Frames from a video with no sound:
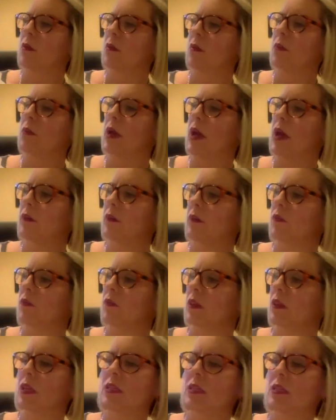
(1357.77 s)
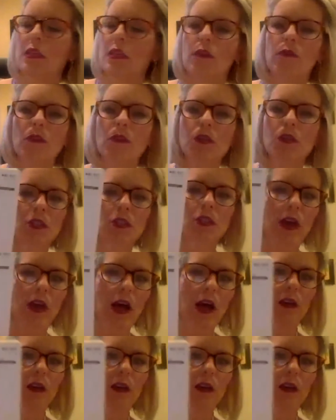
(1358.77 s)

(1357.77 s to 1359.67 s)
But let's see if we just found,